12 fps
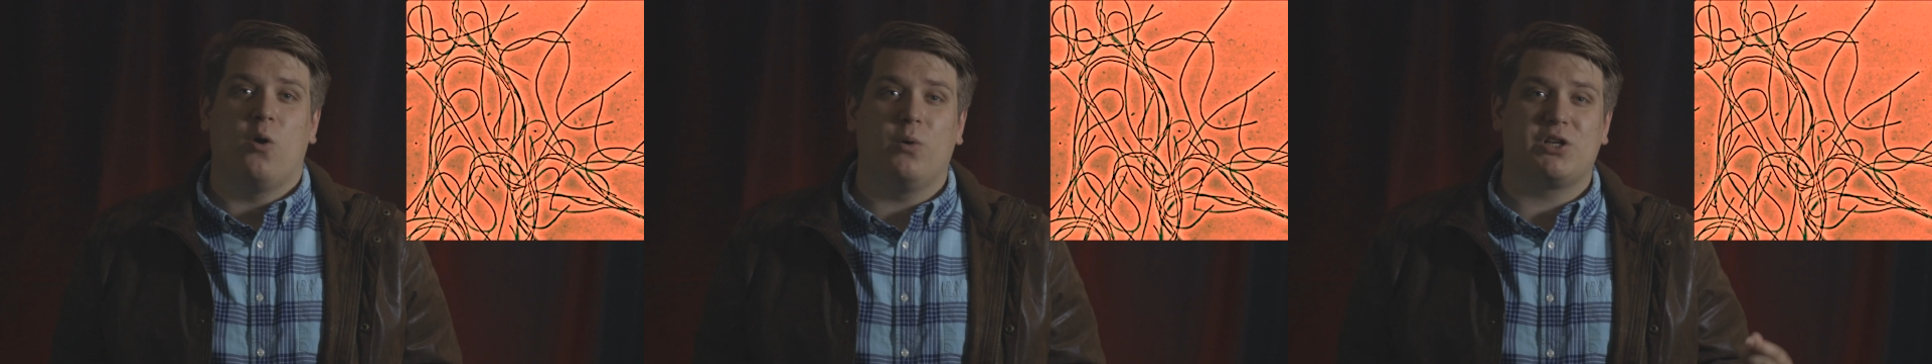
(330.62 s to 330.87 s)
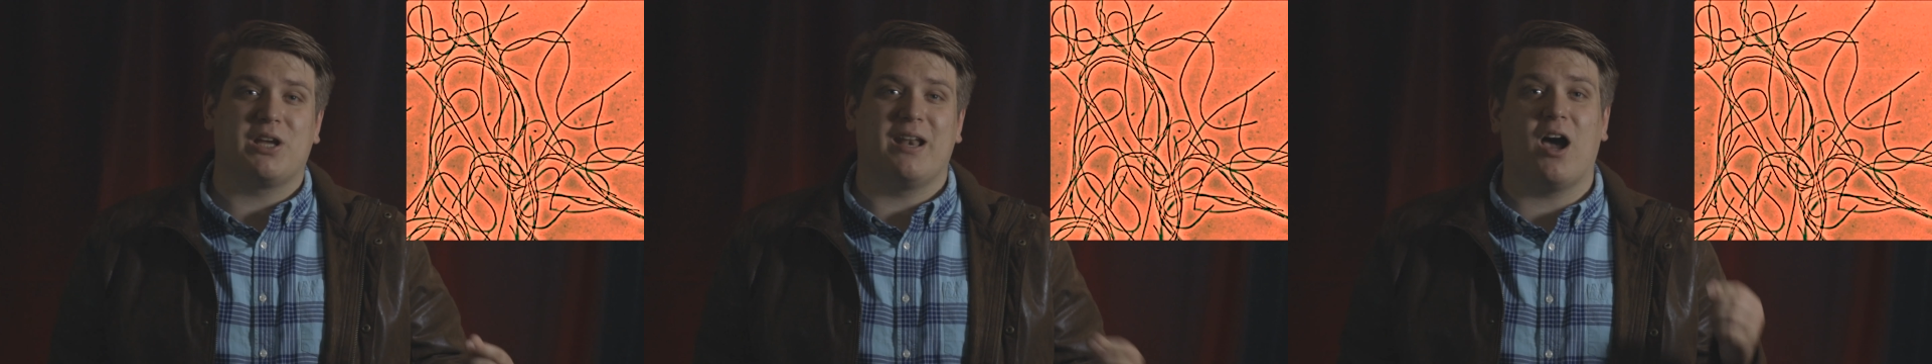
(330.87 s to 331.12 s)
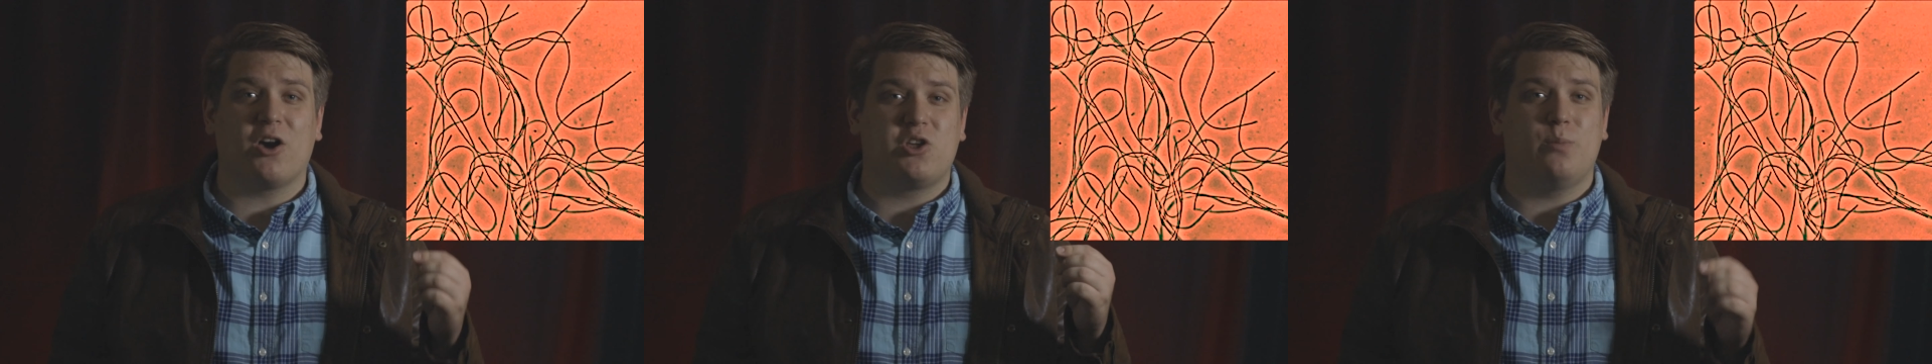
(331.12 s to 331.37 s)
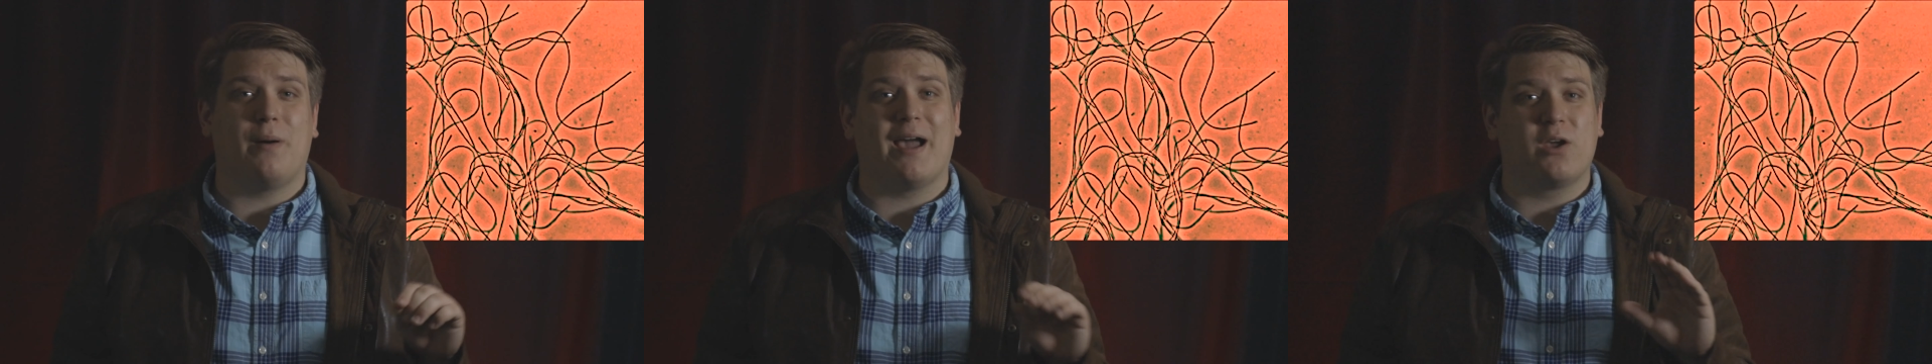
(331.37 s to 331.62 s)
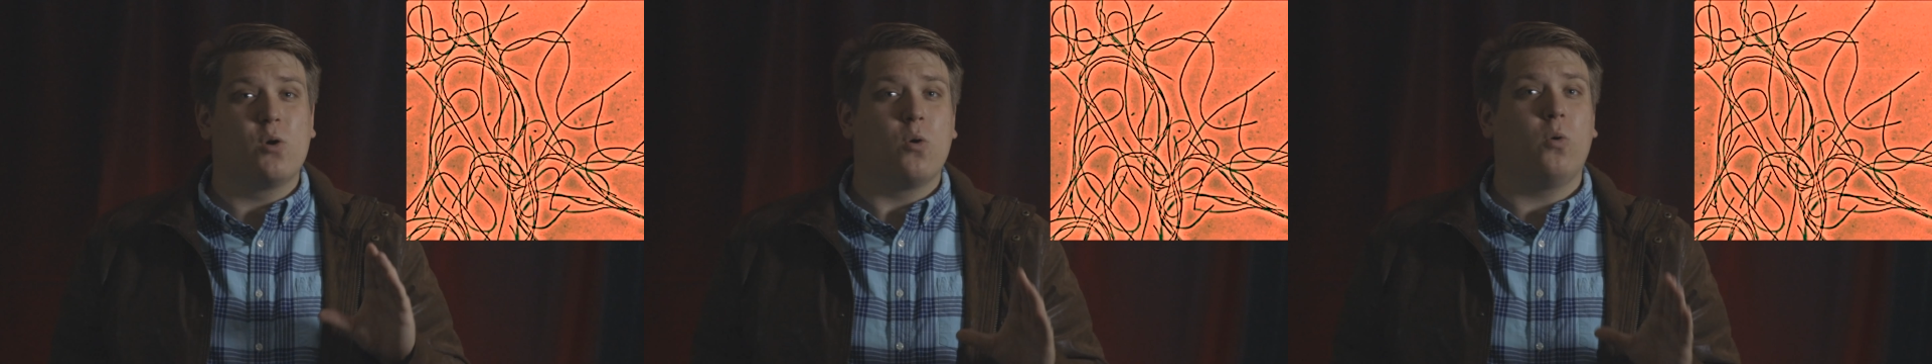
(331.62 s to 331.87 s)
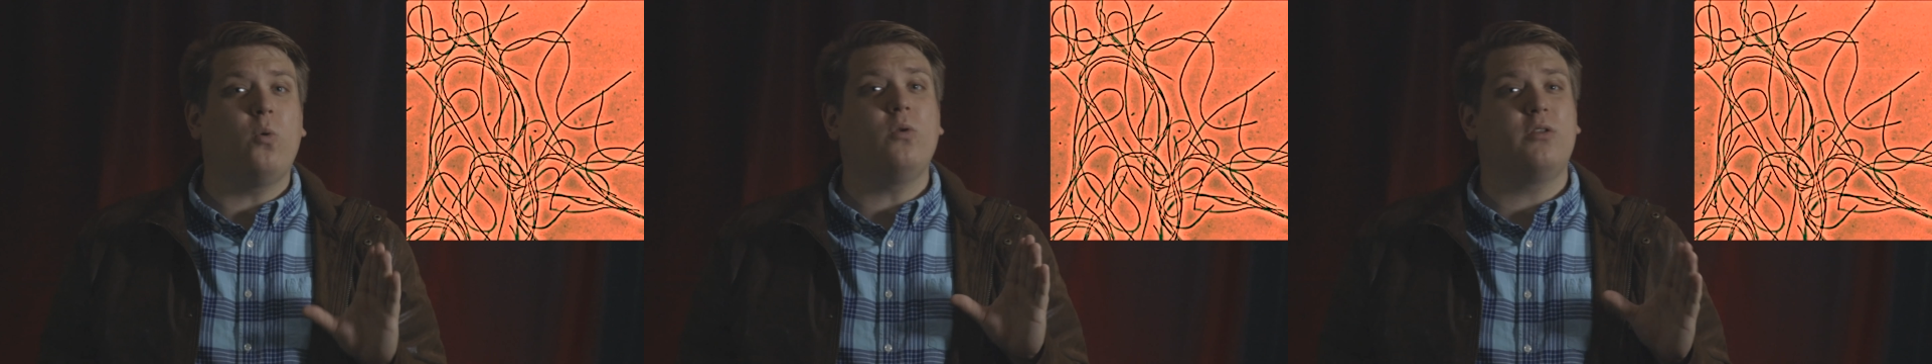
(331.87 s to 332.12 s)
which can occupy
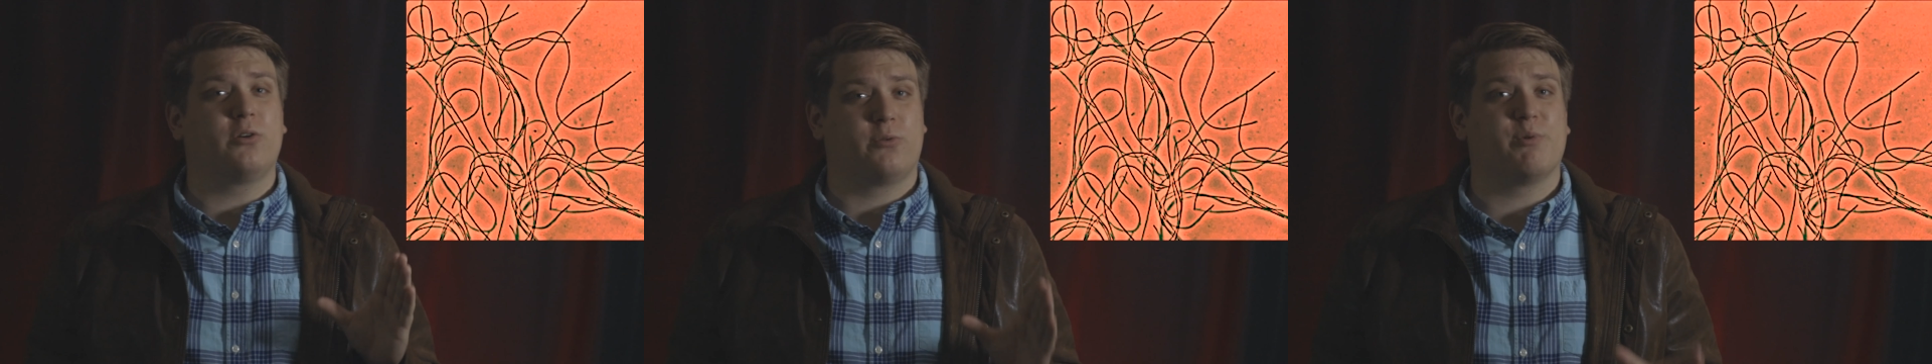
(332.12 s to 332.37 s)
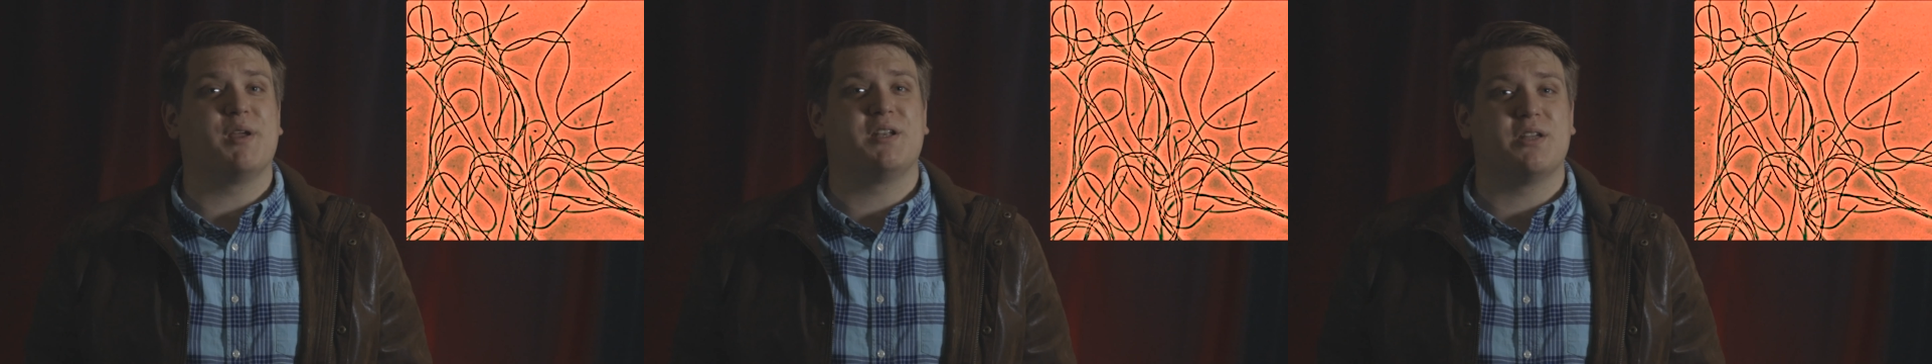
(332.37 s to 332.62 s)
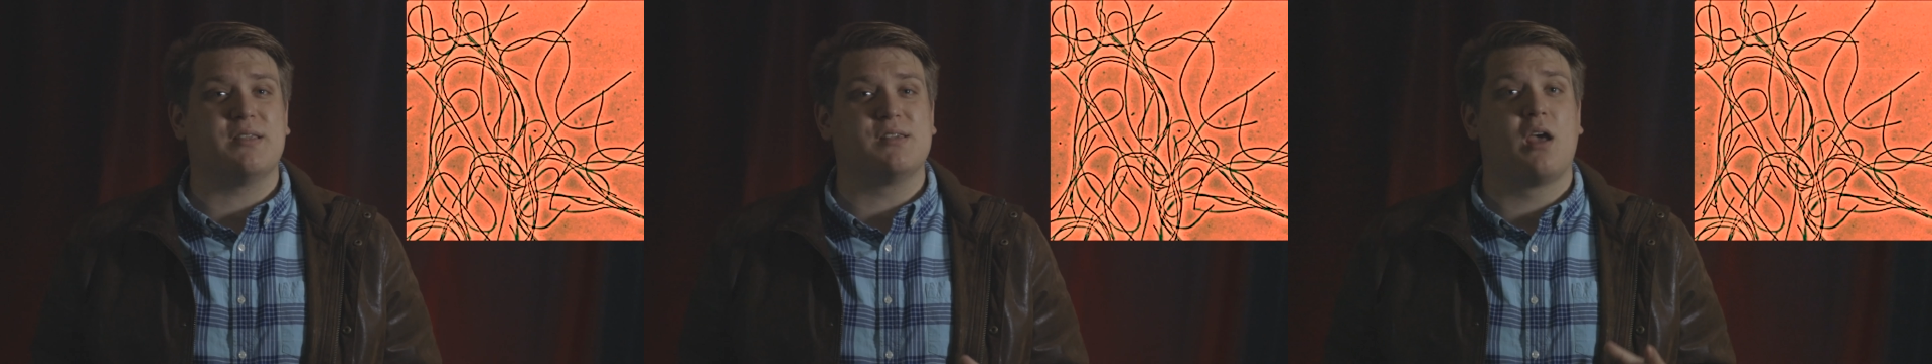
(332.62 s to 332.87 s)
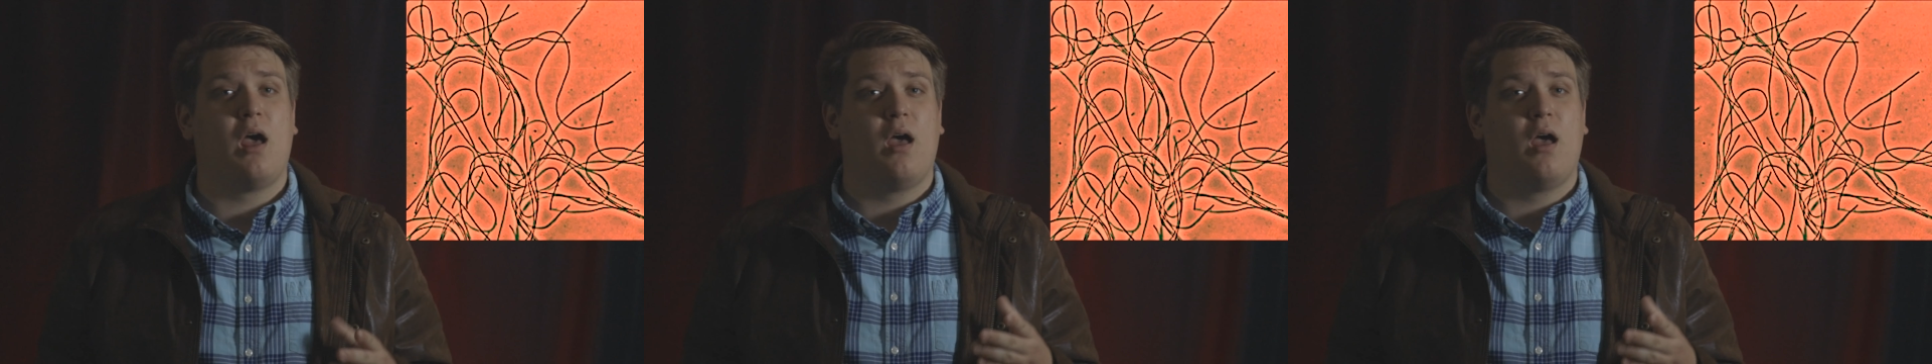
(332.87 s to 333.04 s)
cooler regions